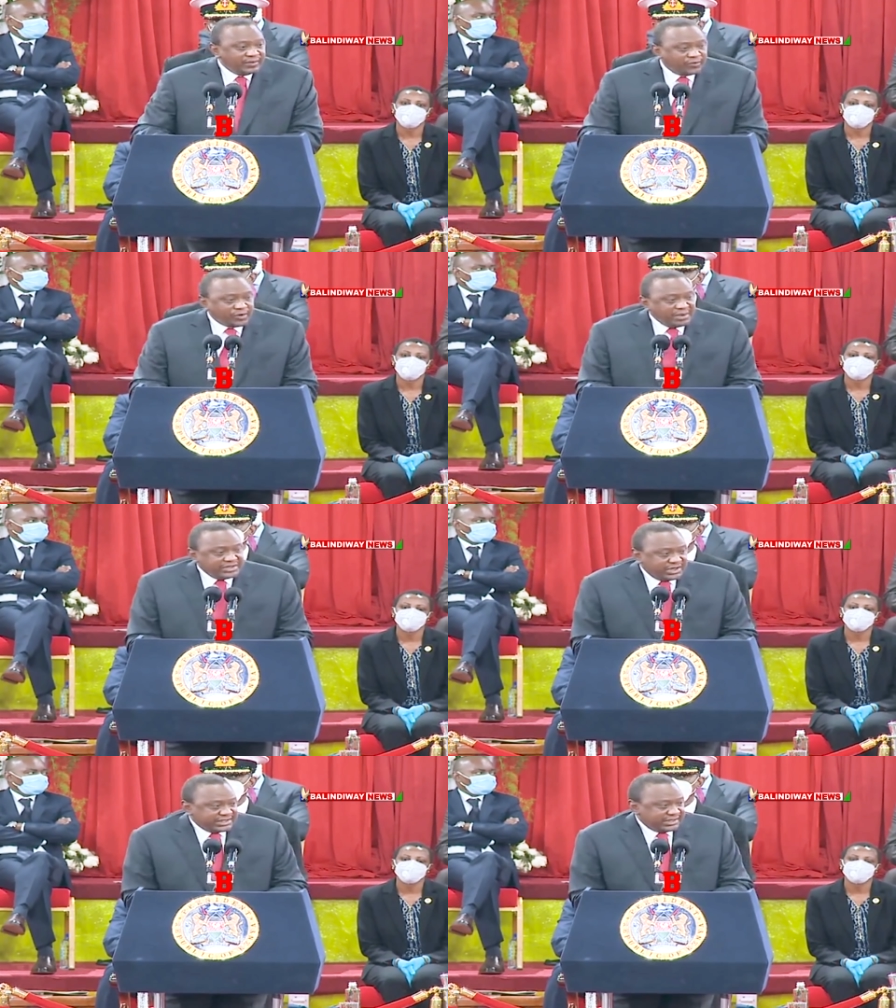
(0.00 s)
from
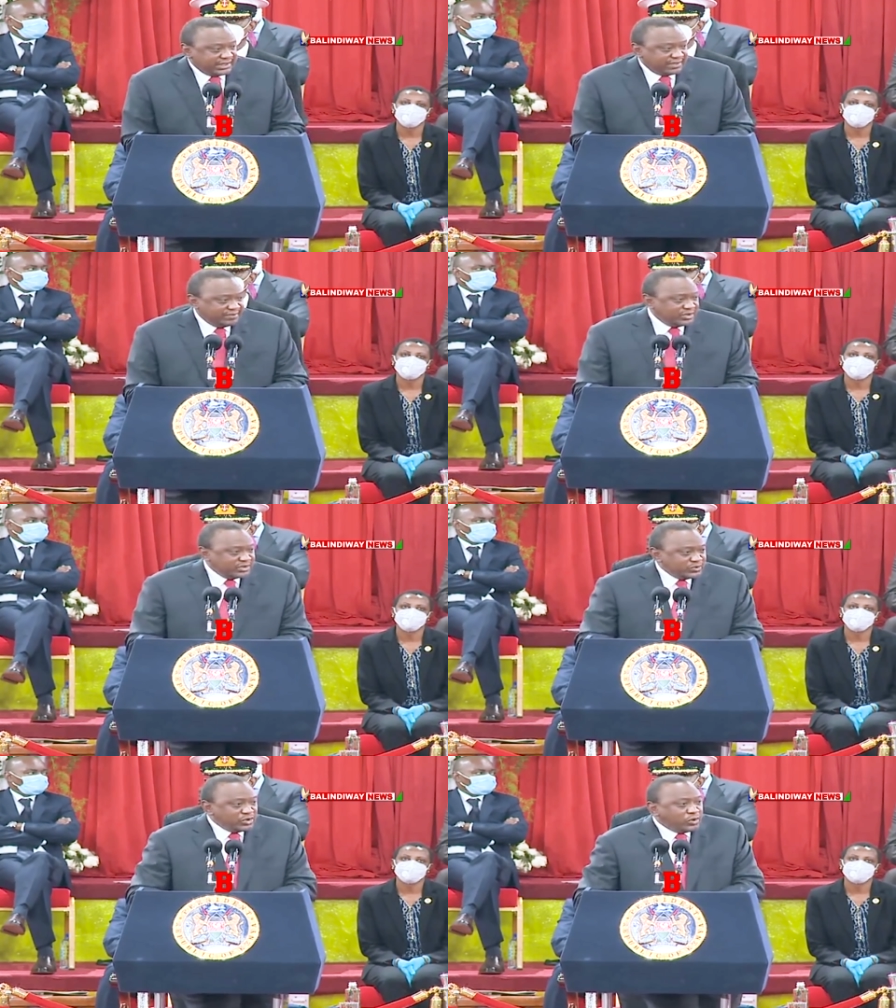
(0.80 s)
addressing,
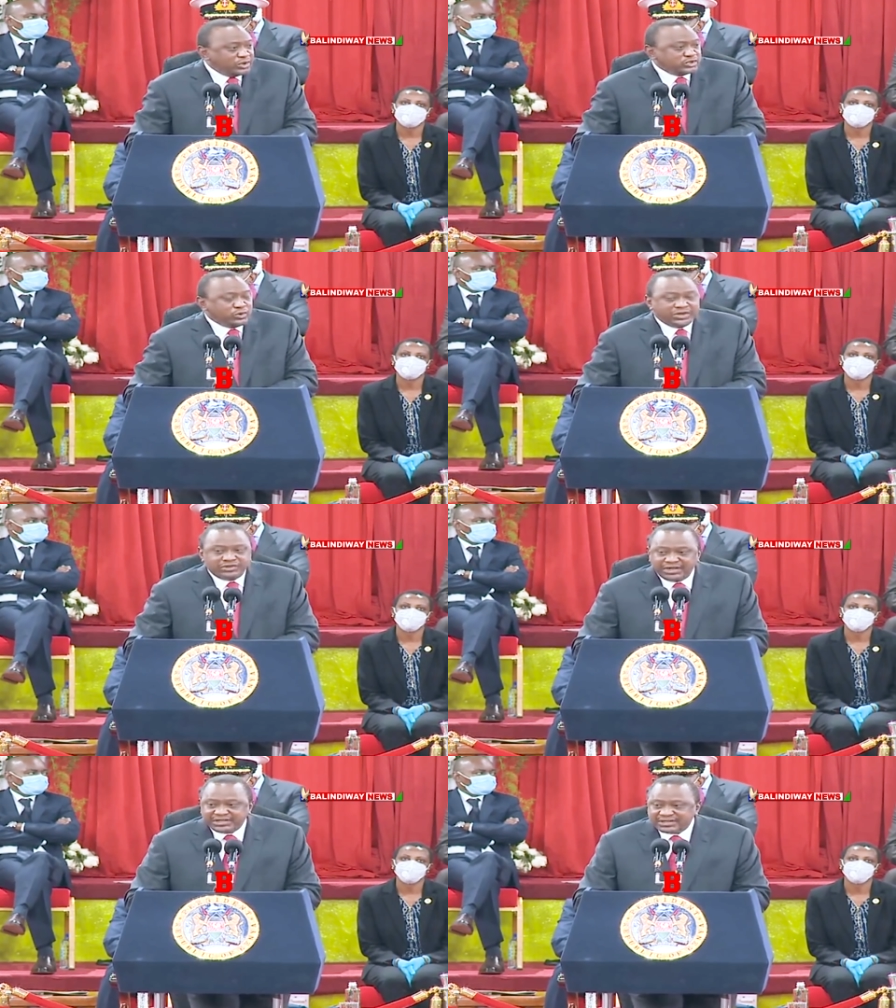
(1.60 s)
because we don't want to
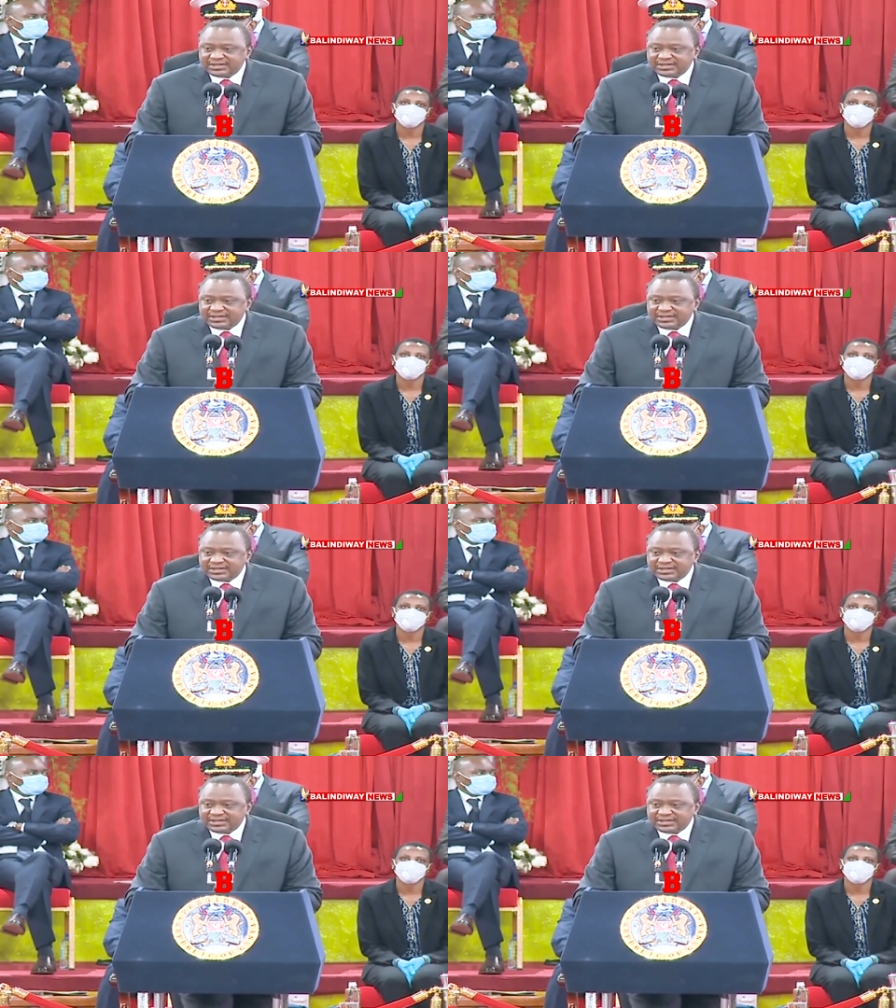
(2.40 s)
address